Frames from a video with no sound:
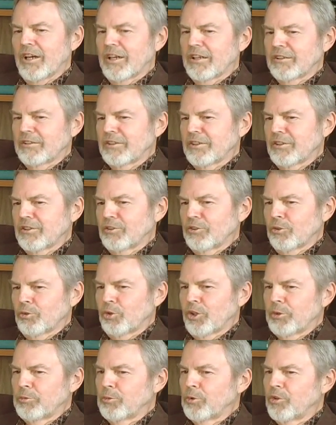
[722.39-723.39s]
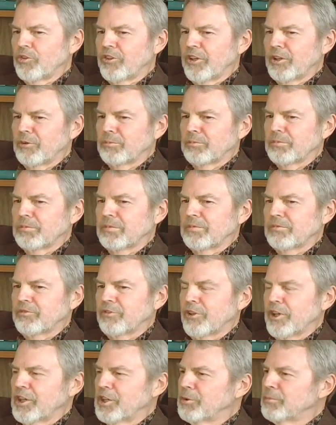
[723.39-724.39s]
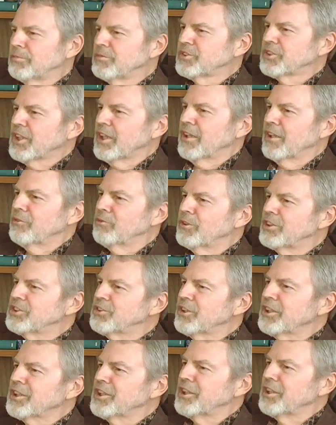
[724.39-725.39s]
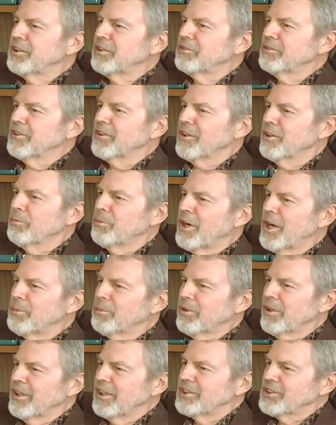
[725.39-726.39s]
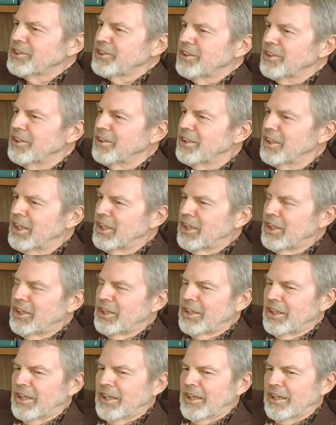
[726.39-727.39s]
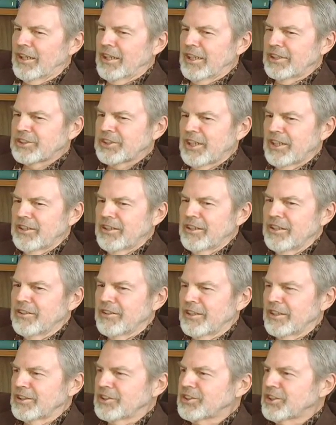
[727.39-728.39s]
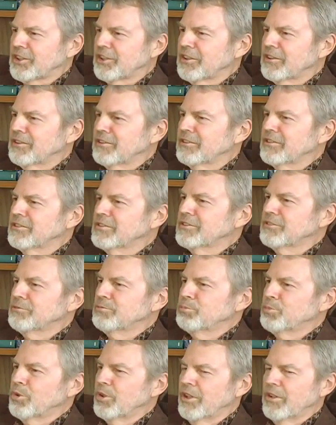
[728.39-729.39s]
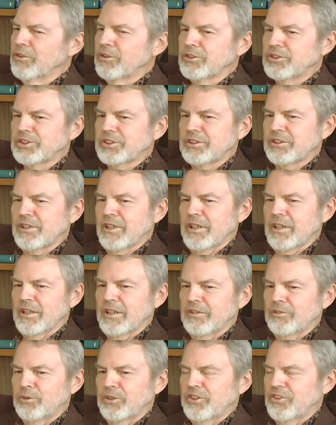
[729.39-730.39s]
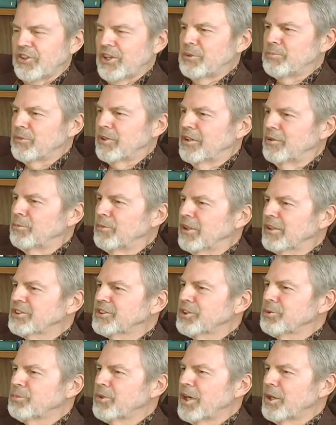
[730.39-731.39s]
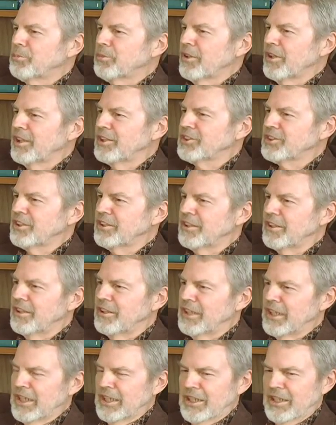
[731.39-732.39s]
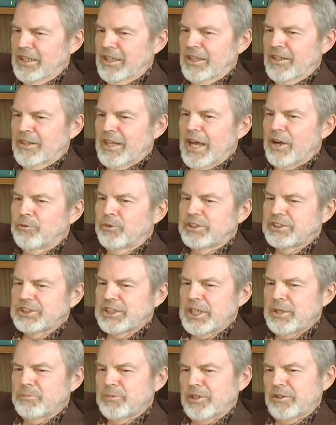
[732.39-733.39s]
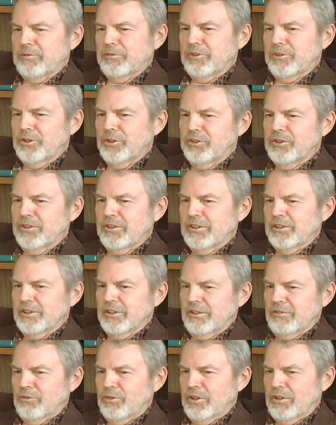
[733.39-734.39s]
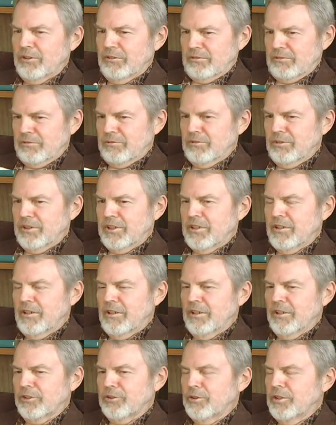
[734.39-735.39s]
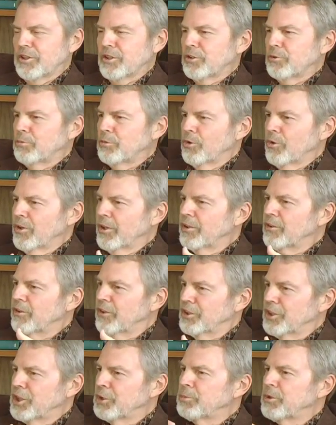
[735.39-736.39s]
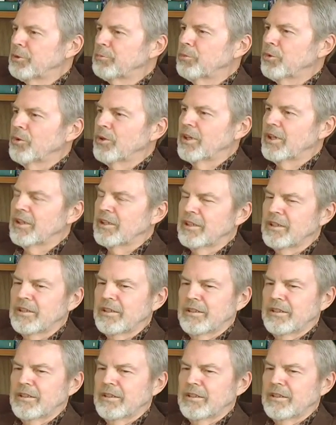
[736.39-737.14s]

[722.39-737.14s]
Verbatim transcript: uh, you know removing freedoms and restricting the population and and as they did this it produced uh, resentment amongst the population and that resentment grew to what we call a critical point or a tipping point